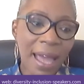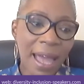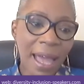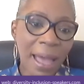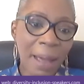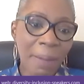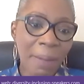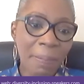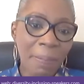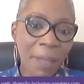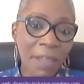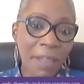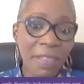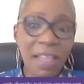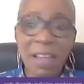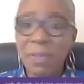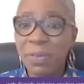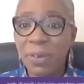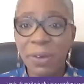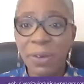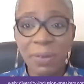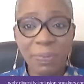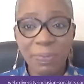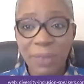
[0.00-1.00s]
And
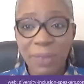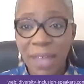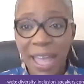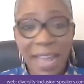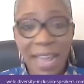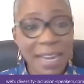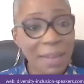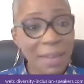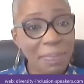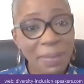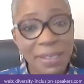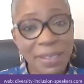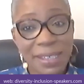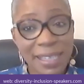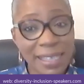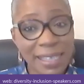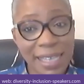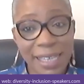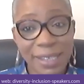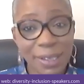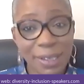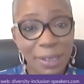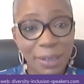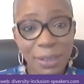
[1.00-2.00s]
therefore, any business
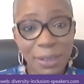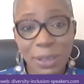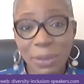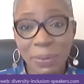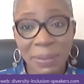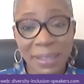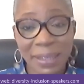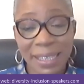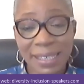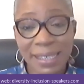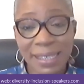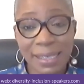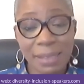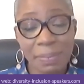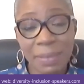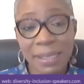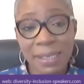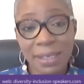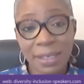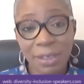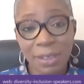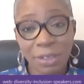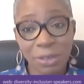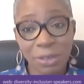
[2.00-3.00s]
that's not doing this is missing the